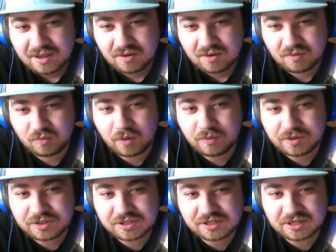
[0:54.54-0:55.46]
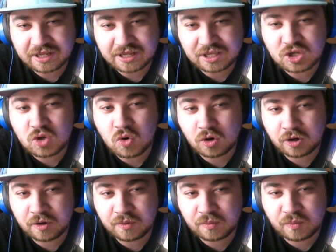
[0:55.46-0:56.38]
what was like
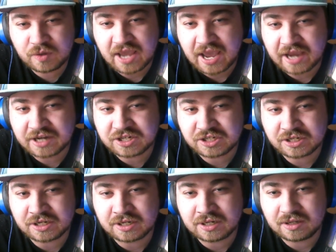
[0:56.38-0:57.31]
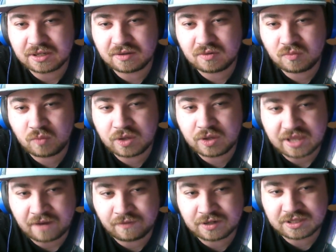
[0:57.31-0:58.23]
your reaction with
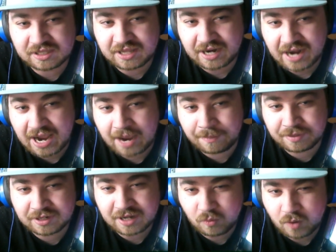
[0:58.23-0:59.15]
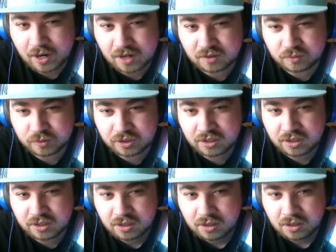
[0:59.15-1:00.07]
everything that happened at
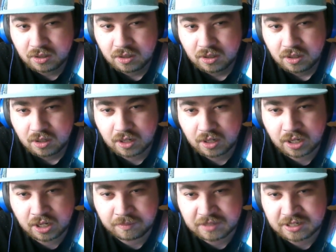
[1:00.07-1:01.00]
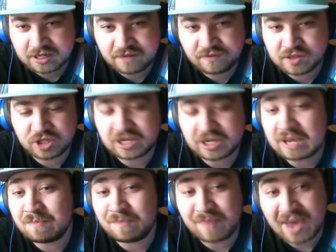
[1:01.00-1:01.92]
Wildwood? And even
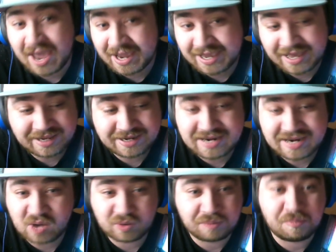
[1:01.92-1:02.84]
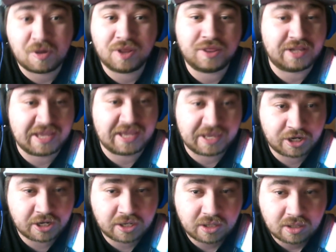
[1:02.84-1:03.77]
looking back at it now a month later?